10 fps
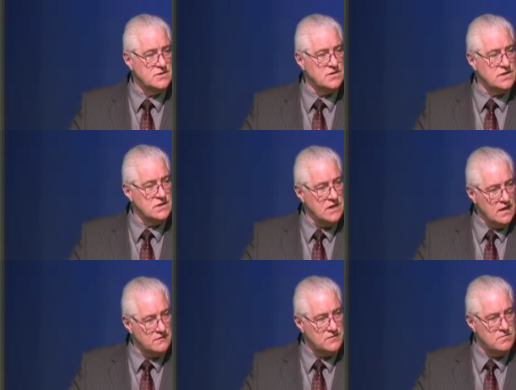She
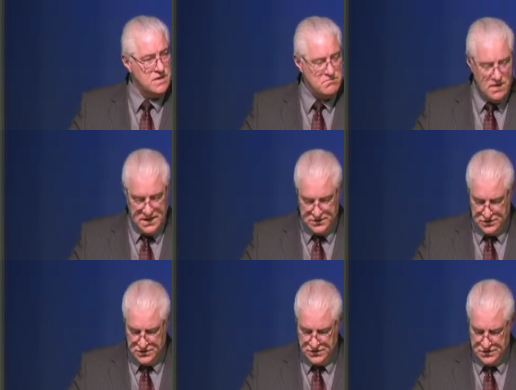loved me
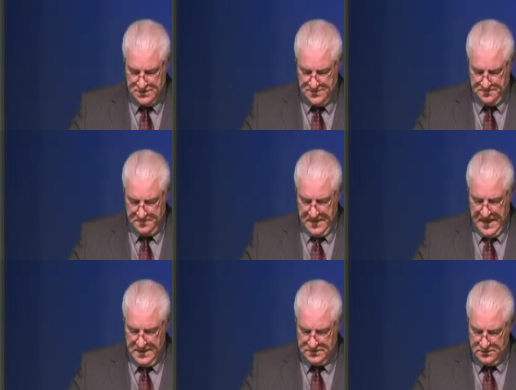much
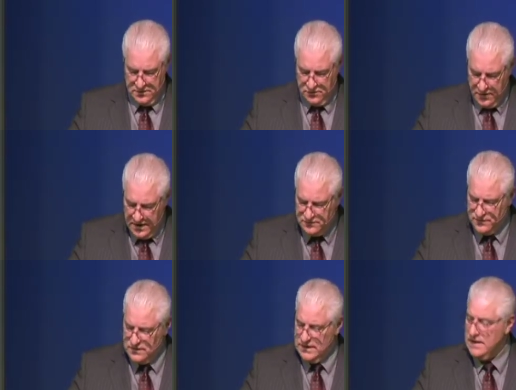and
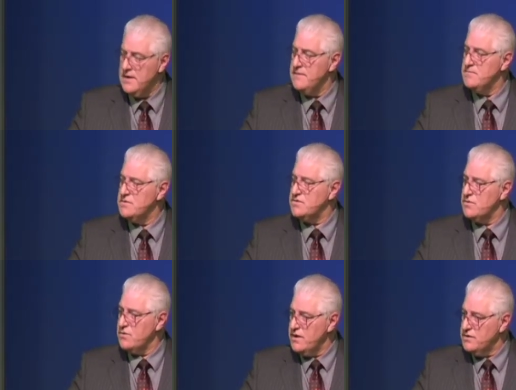gratefully
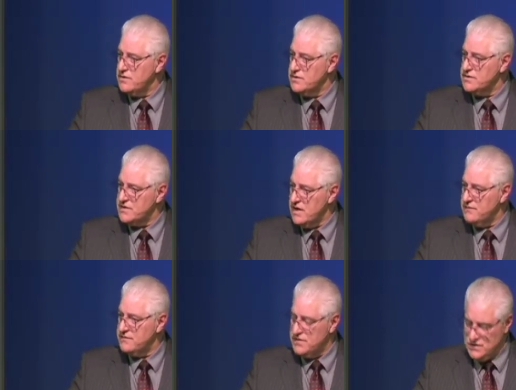surrendered
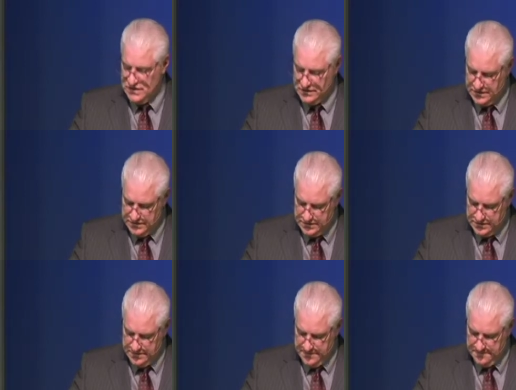herself to
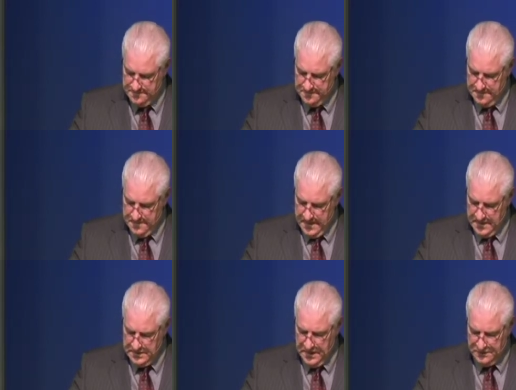Jesus.
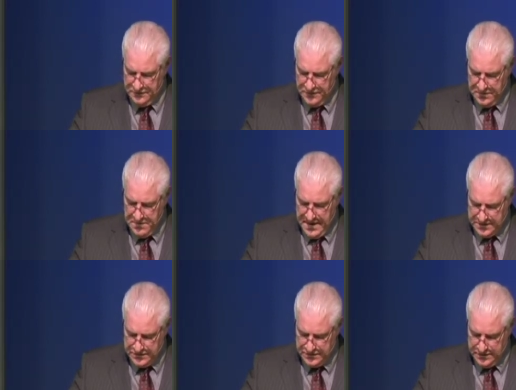Love for the
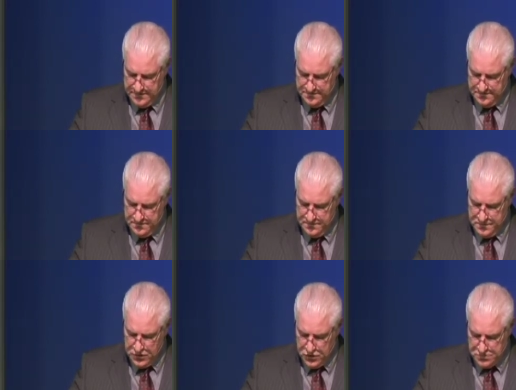Master,
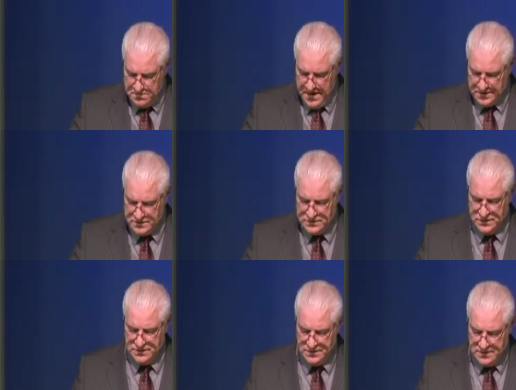the good
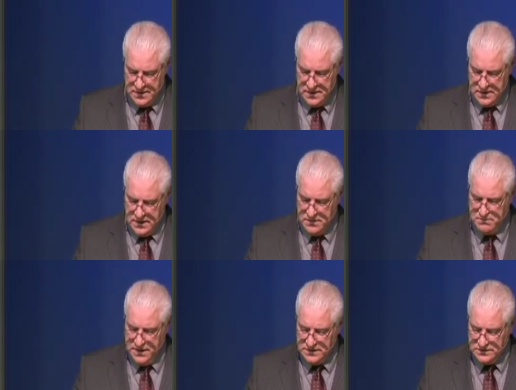Master,
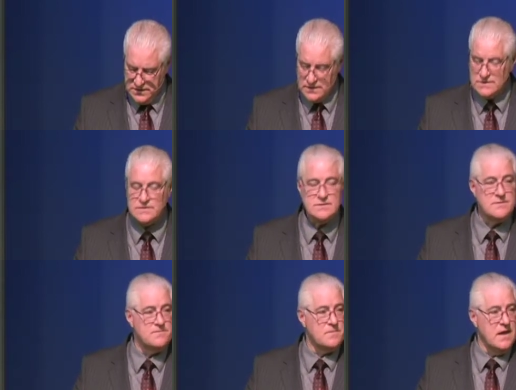compels us
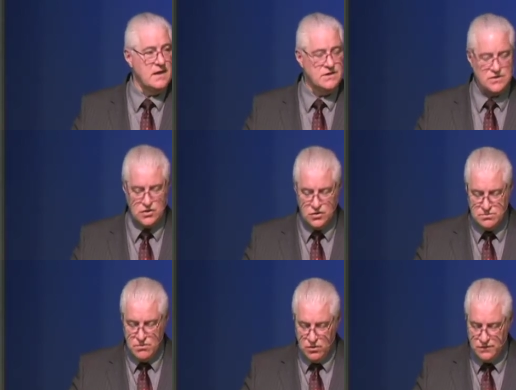and is a
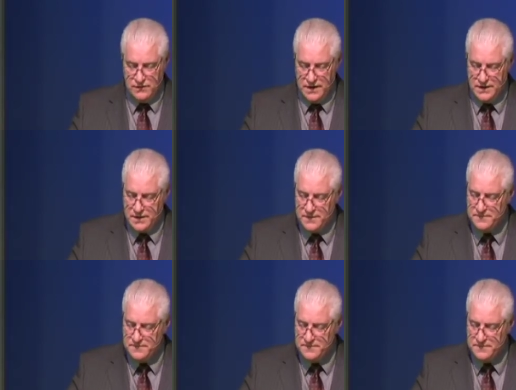good motivator.